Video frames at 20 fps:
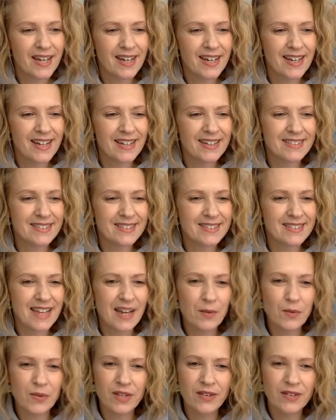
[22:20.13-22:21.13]
and yeah,
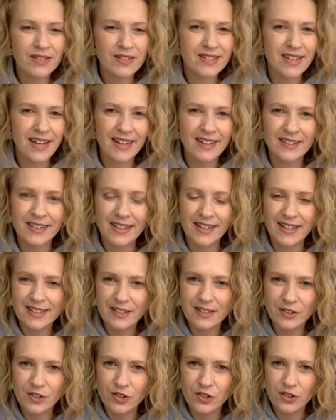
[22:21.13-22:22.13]
without a title, I guess
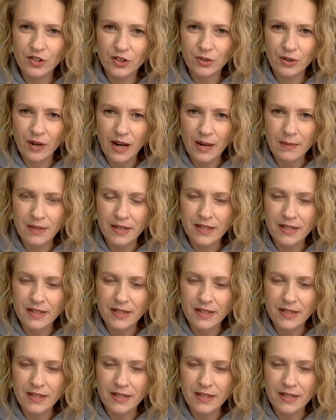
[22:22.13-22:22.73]
I'll just describe it.